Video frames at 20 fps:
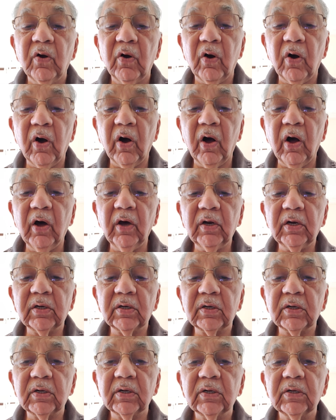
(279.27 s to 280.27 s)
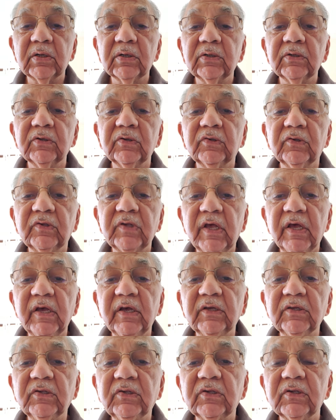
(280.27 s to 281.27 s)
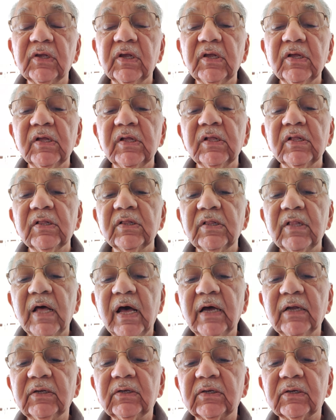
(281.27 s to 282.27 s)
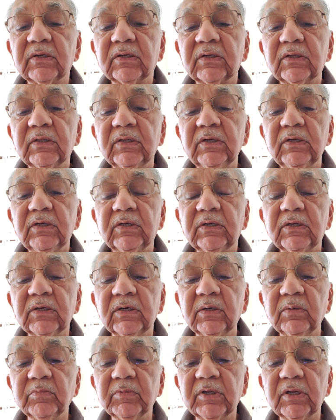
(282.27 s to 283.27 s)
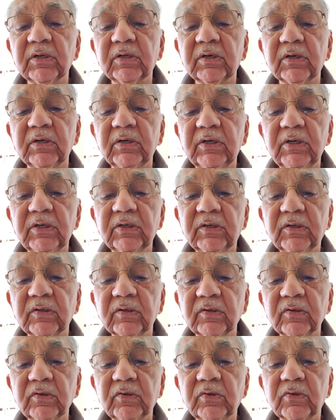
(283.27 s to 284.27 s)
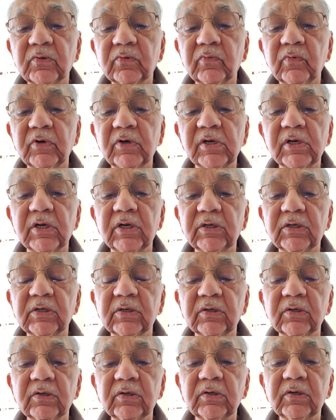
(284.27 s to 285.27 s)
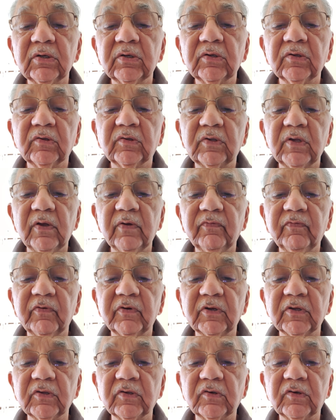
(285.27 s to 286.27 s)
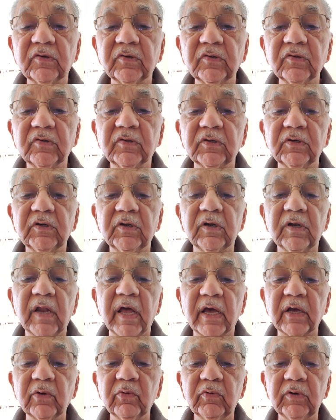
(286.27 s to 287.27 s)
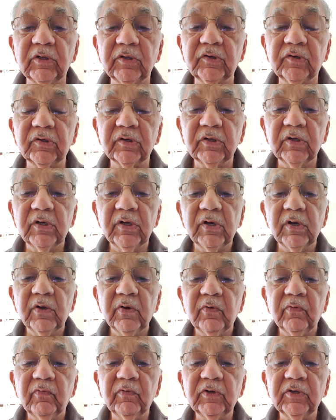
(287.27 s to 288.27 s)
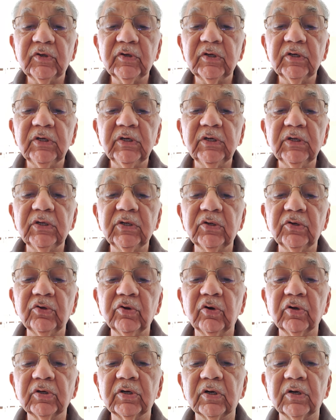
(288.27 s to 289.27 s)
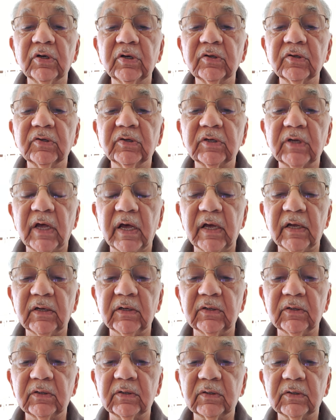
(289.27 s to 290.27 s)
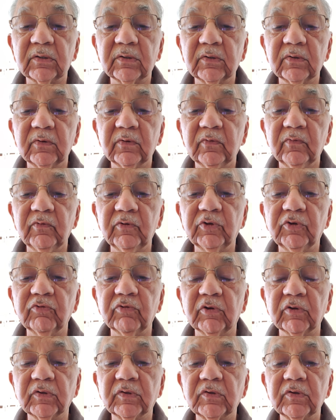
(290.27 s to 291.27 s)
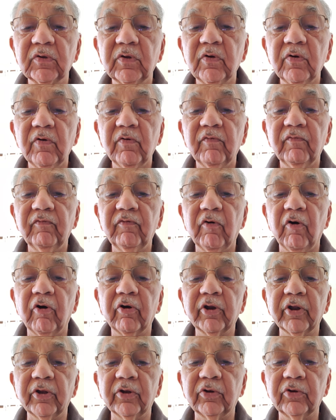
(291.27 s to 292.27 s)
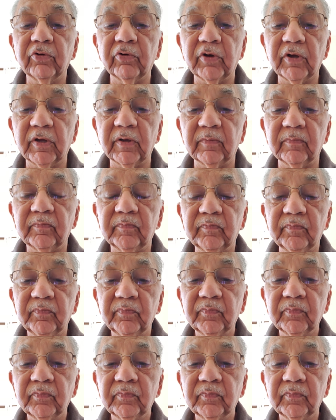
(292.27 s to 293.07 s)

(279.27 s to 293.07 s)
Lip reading: or says that the terms and conditions were written, say for instance, in a language which he did not understand, which was foreign to him.